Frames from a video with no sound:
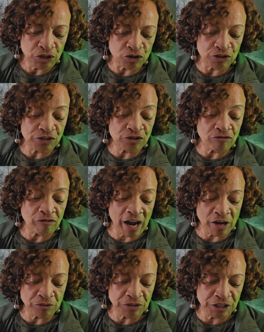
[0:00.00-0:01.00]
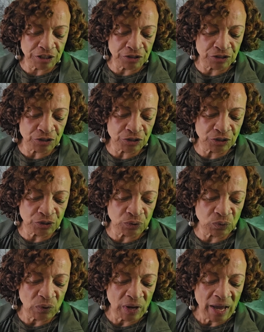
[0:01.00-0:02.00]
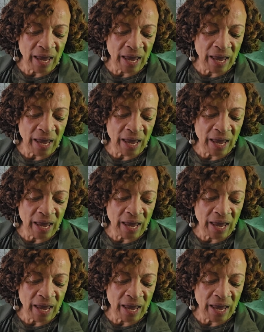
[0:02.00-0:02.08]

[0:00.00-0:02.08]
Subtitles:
your surroundings too,